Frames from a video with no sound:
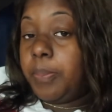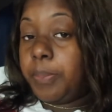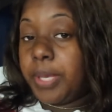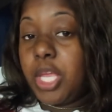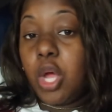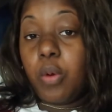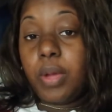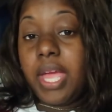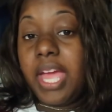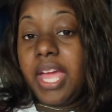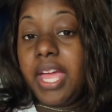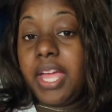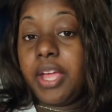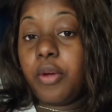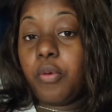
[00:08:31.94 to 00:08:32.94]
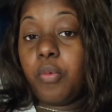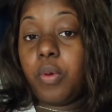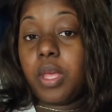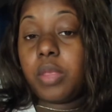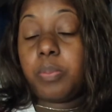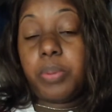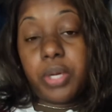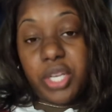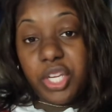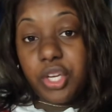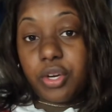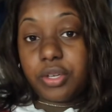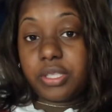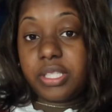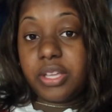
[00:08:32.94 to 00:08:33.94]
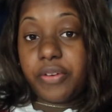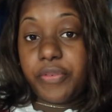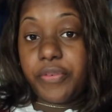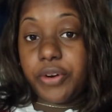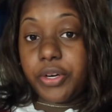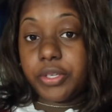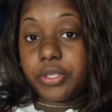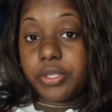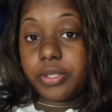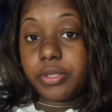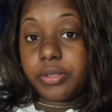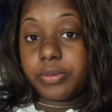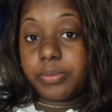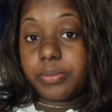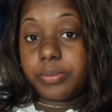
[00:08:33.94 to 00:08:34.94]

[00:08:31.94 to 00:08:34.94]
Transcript: Be okay with putting yourself first.